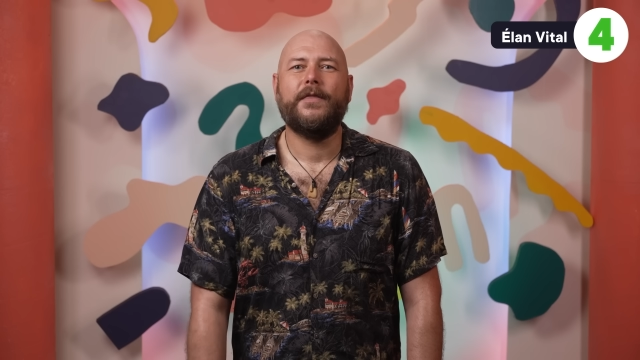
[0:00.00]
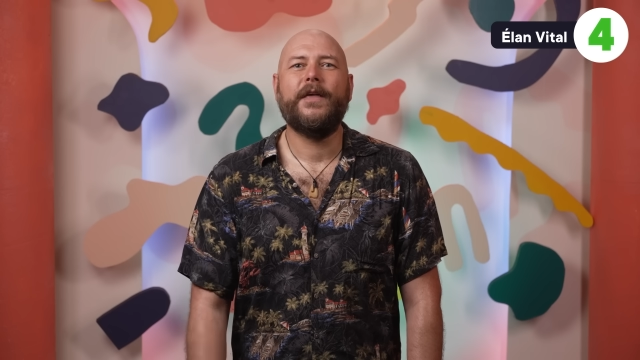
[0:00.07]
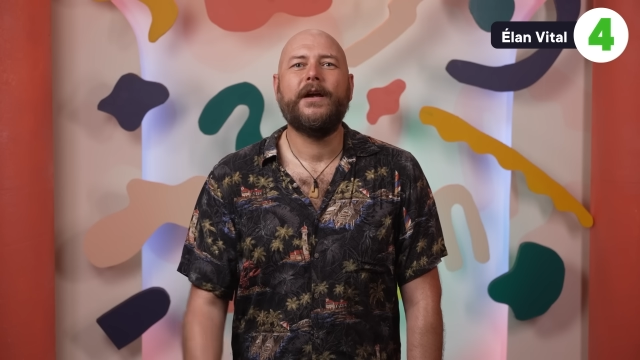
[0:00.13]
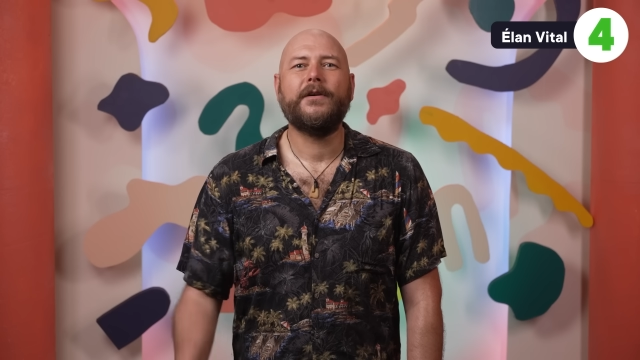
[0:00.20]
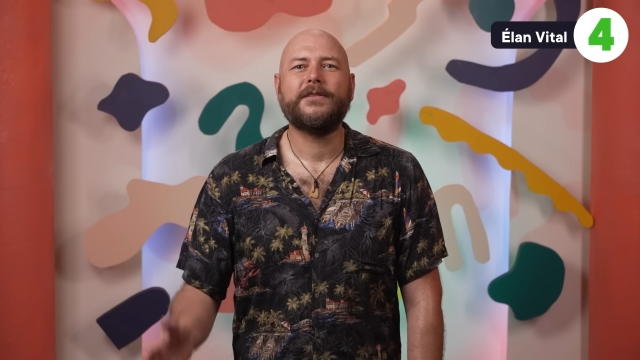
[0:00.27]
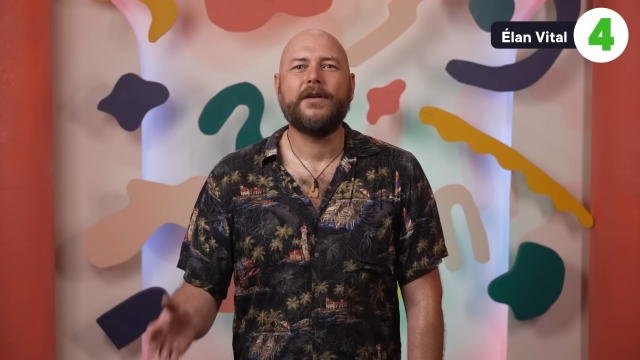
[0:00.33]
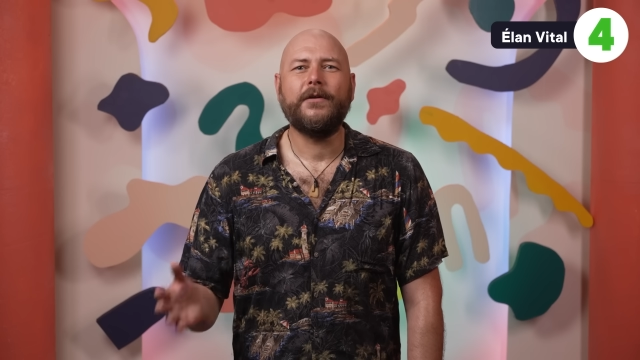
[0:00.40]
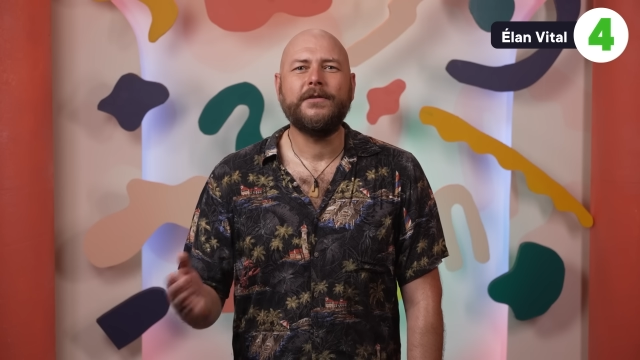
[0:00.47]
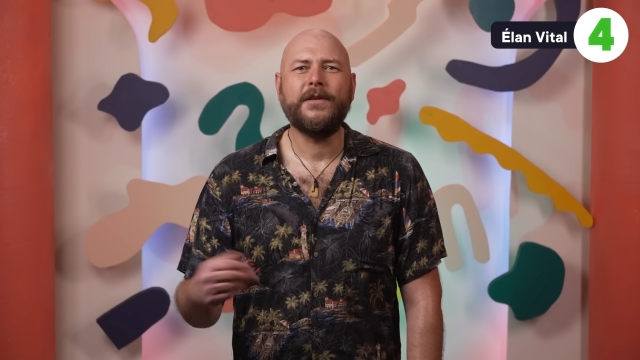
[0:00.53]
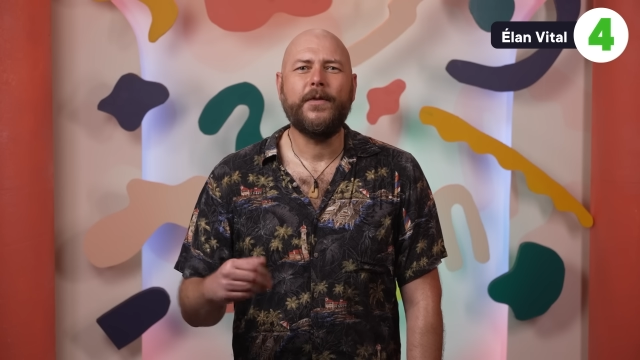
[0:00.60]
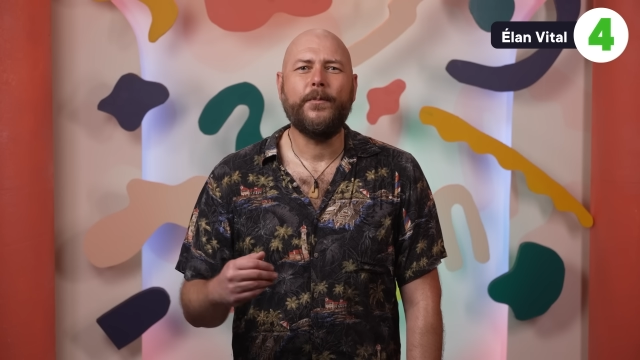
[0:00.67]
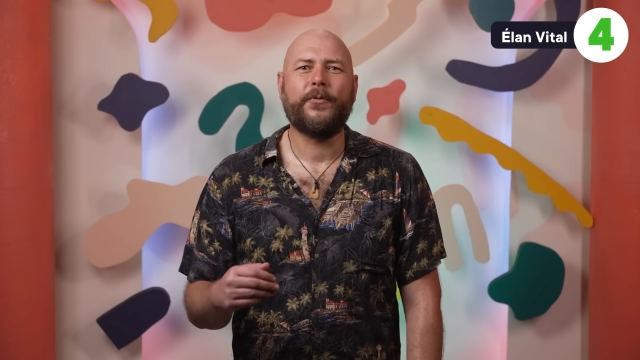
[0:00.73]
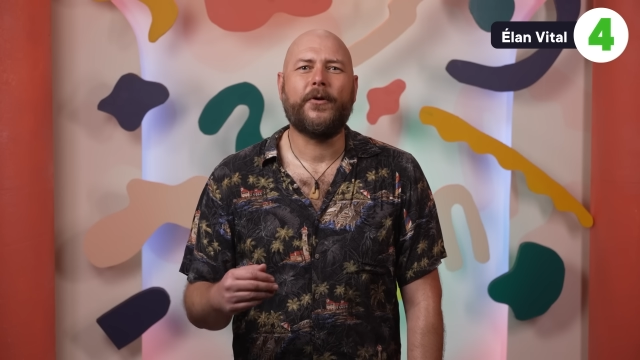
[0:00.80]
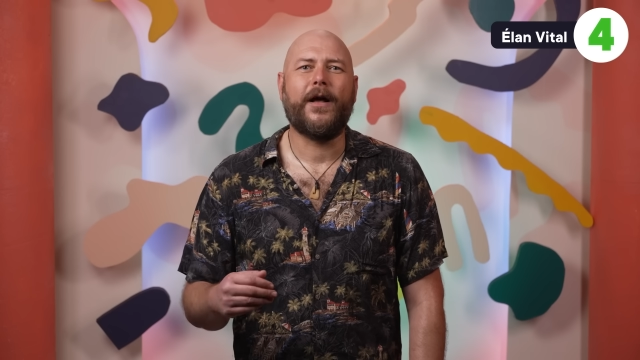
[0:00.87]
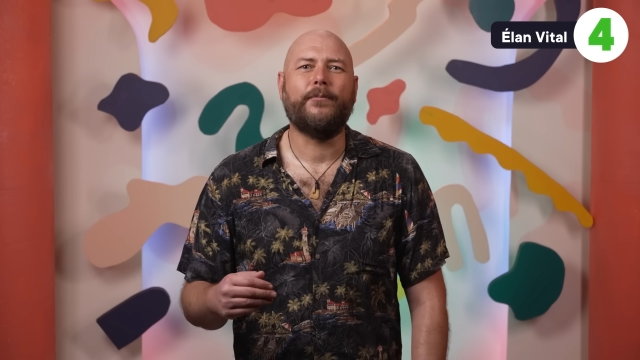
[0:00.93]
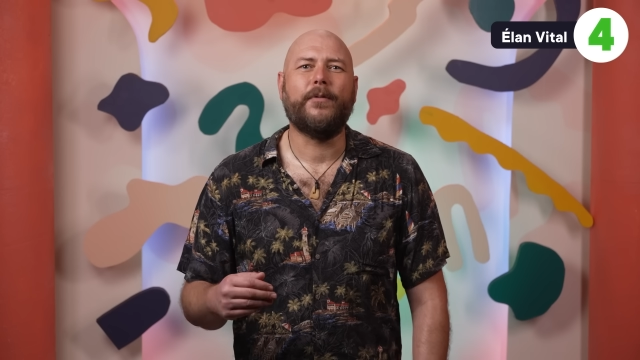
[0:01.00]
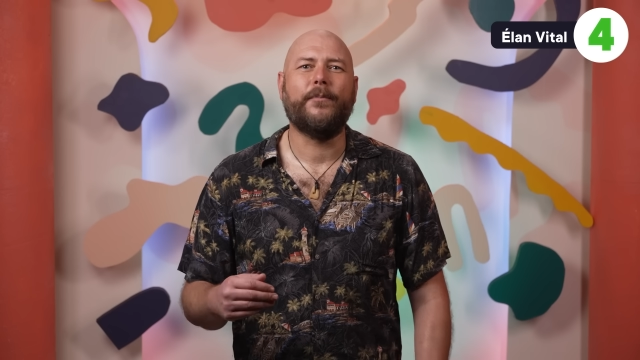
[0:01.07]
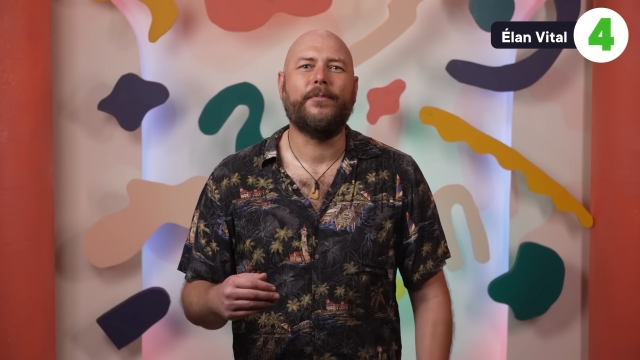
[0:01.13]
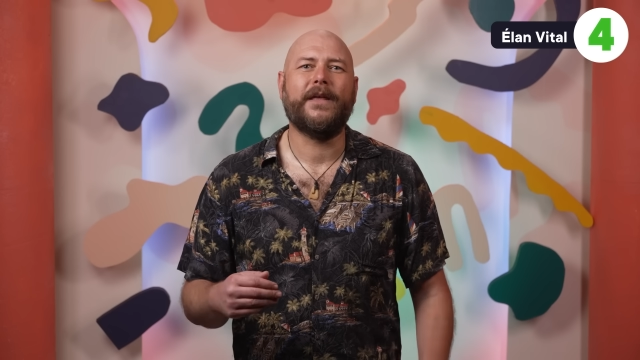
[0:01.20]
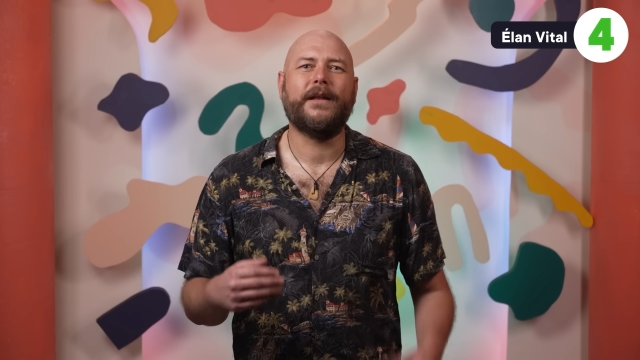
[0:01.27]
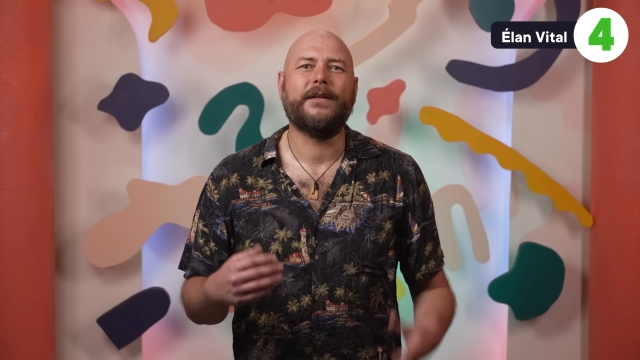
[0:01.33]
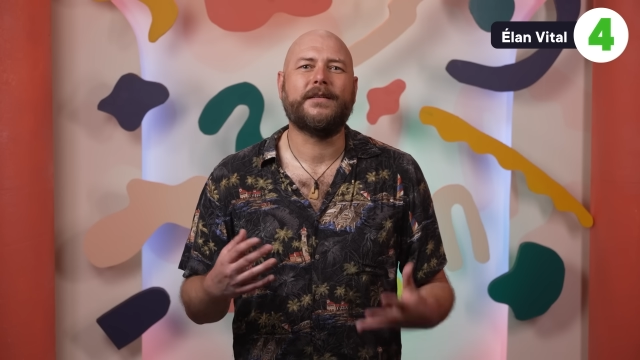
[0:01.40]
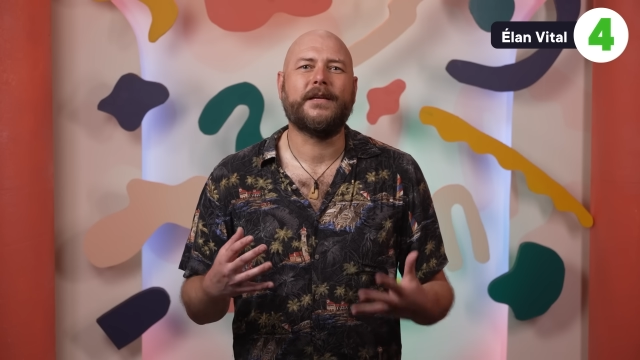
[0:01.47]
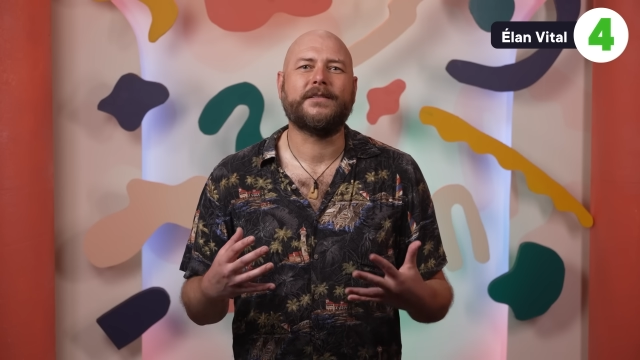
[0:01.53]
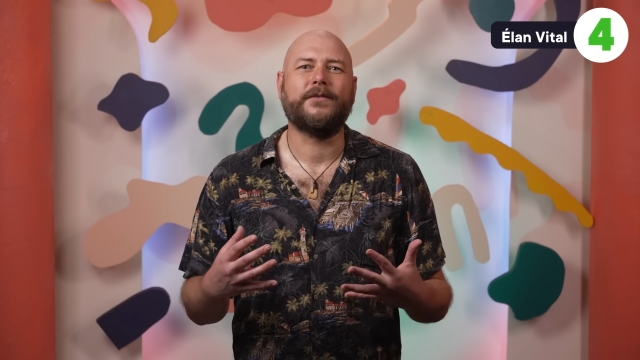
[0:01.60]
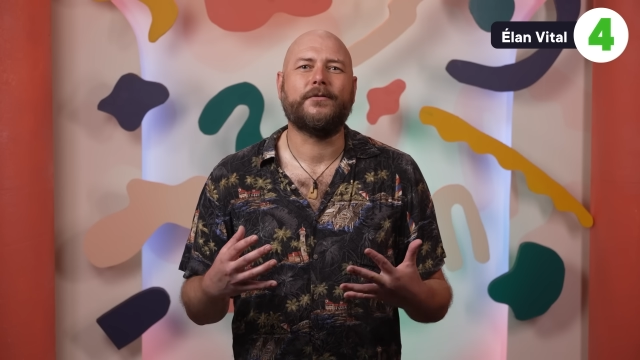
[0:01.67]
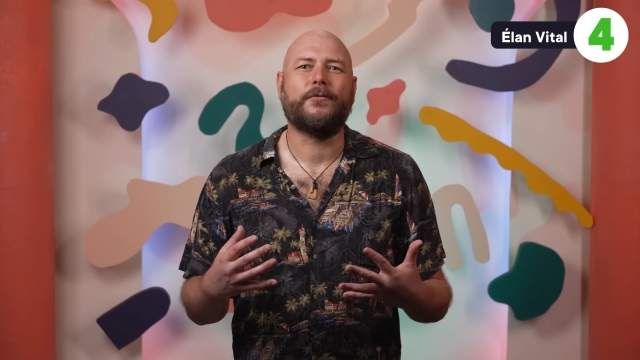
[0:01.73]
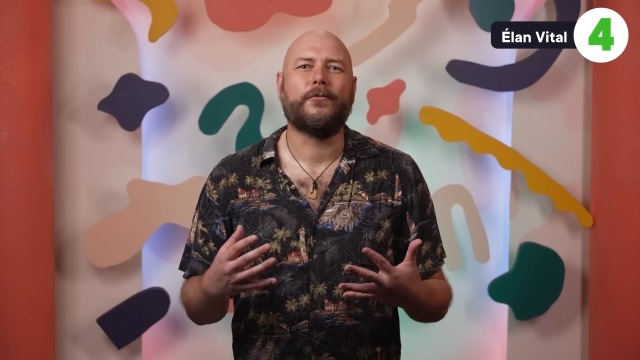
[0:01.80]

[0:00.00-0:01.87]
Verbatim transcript: There's also the problem that it doesn't